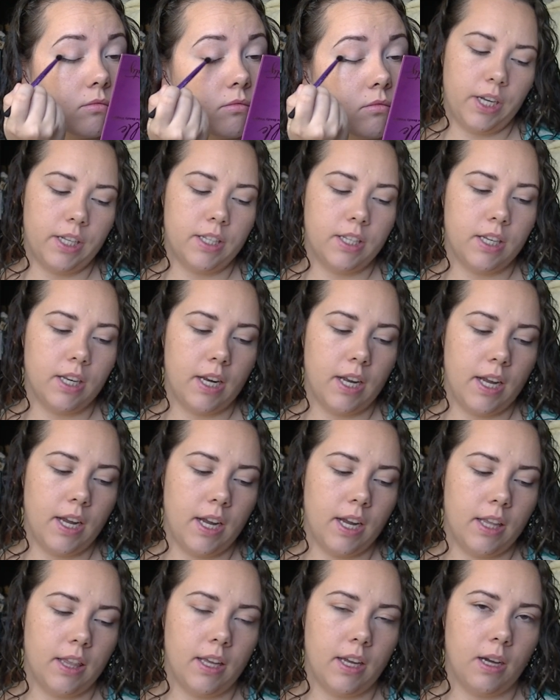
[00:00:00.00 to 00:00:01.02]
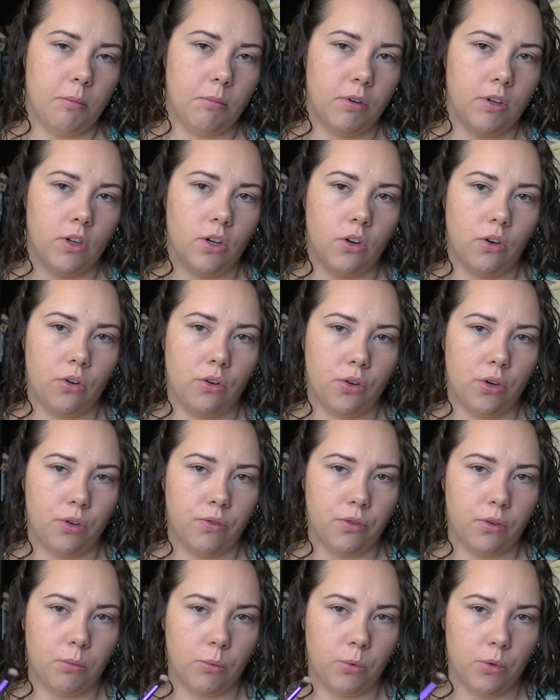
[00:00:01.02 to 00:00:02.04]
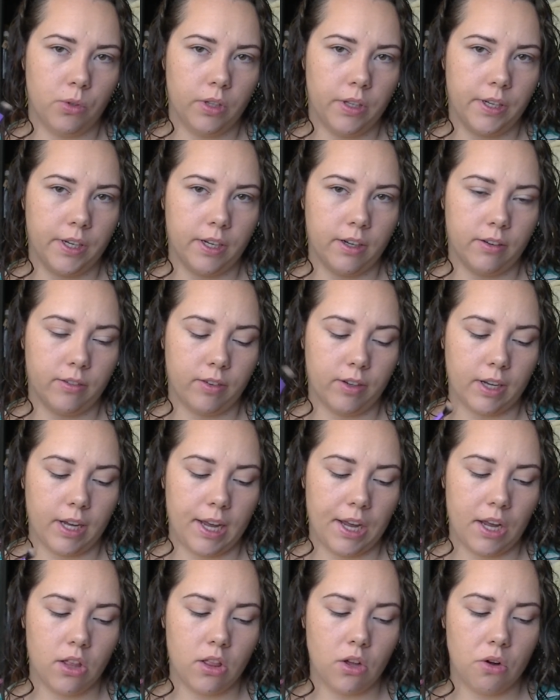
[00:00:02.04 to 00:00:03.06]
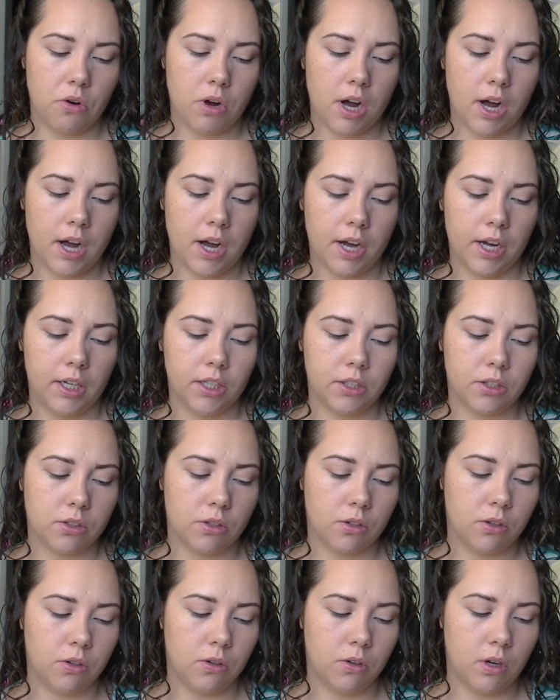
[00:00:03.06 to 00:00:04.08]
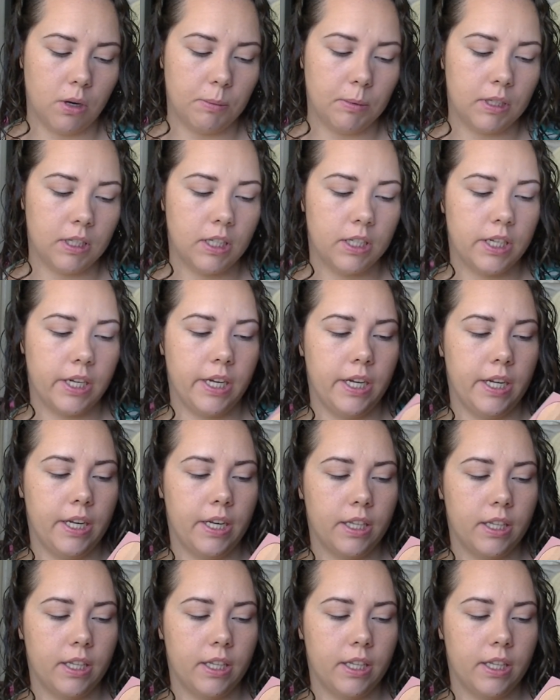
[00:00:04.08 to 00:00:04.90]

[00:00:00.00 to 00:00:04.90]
Okay, today I think I'm gonna go for more like of a halo eye, so I'm gonna take